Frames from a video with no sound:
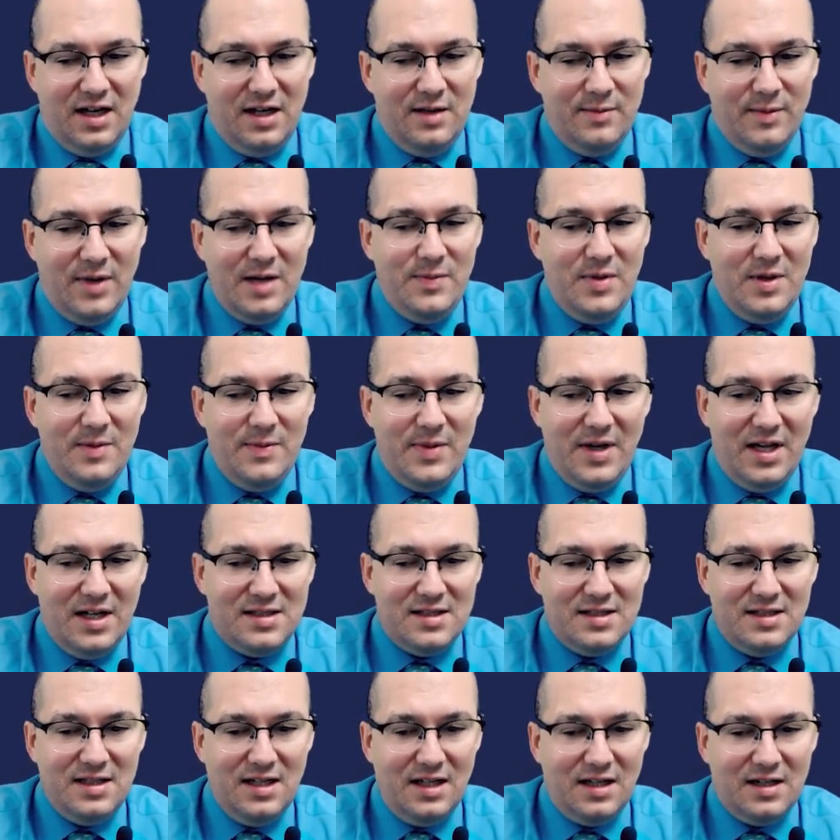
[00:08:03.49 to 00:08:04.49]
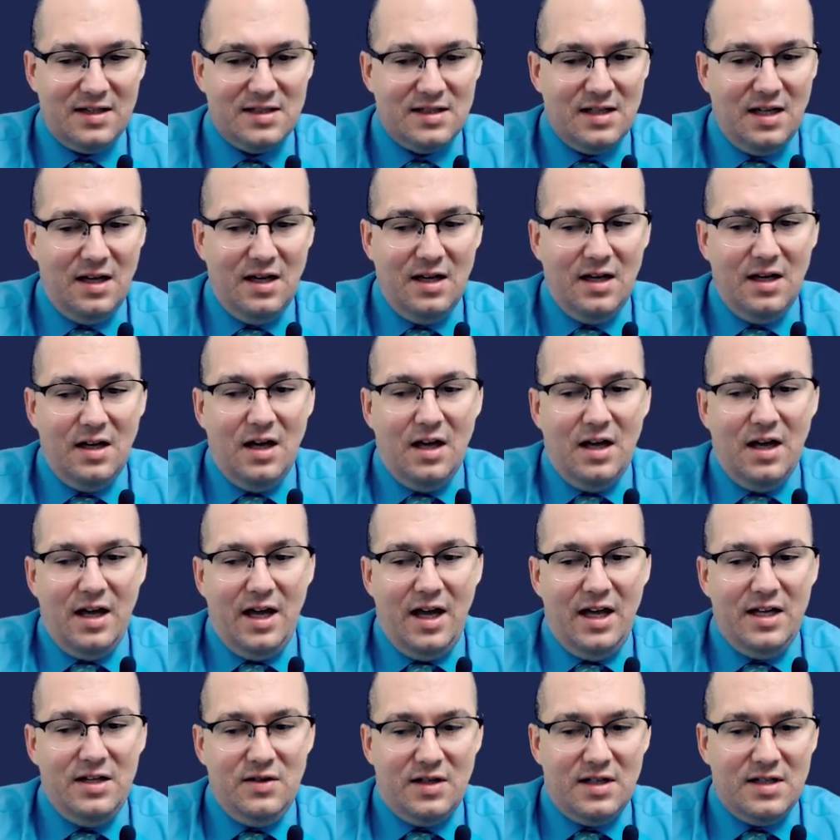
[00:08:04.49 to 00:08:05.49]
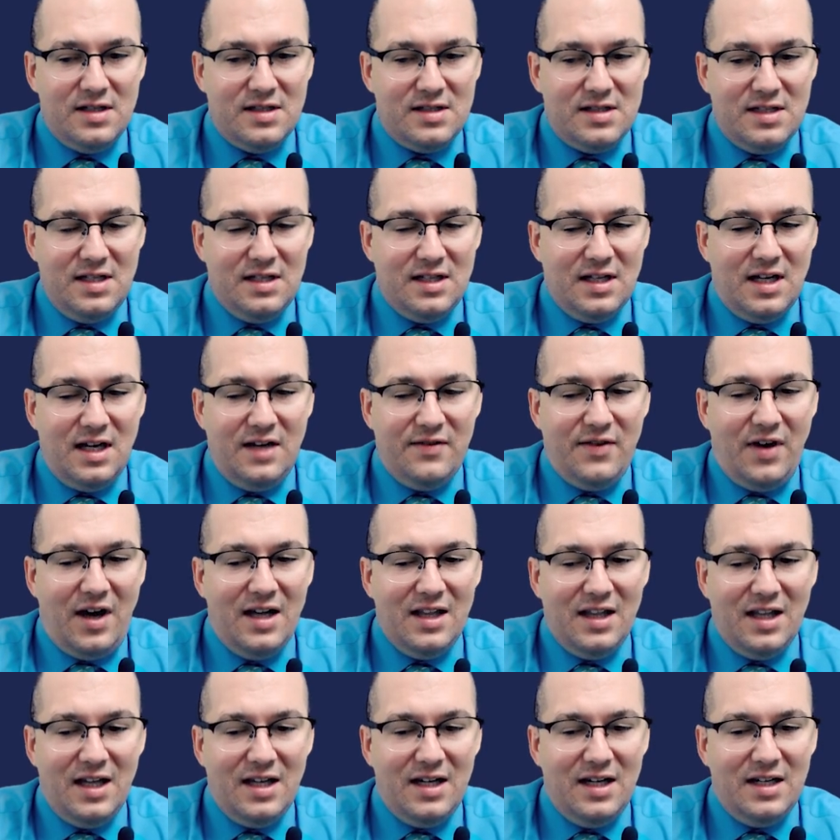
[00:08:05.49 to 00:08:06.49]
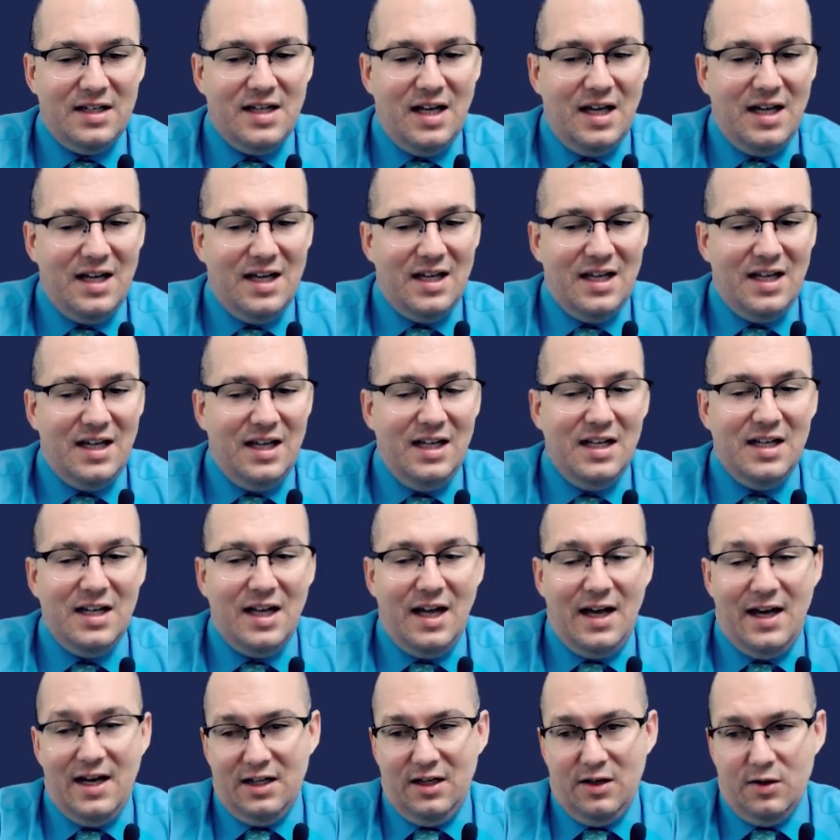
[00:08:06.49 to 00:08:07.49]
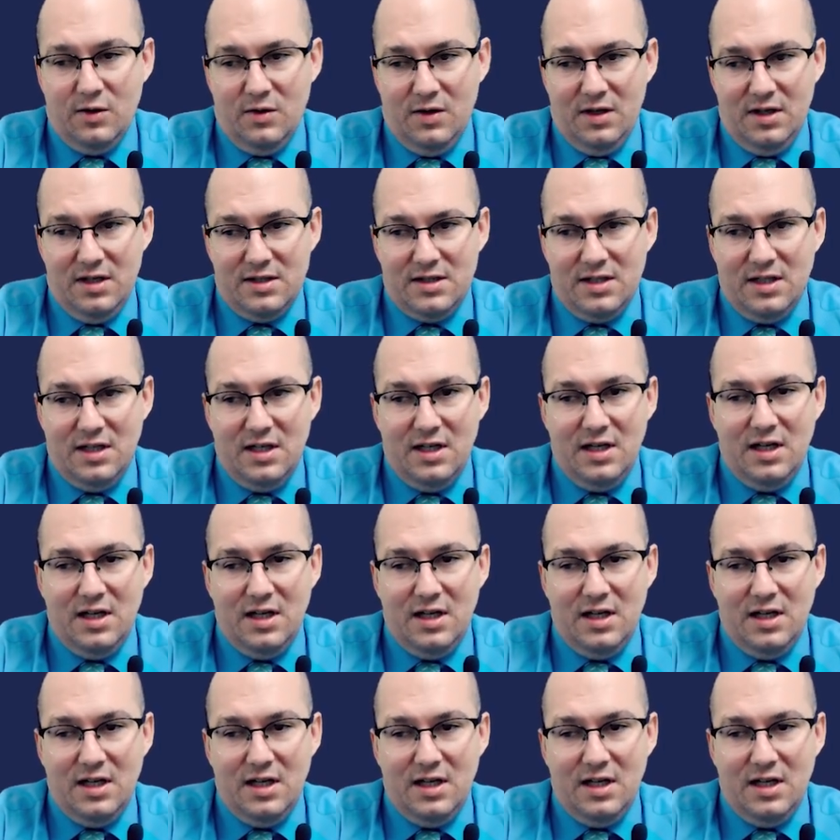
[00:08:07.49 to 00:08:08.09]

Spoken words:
It might be band 6, and you can see that I've highlighted inaccurate.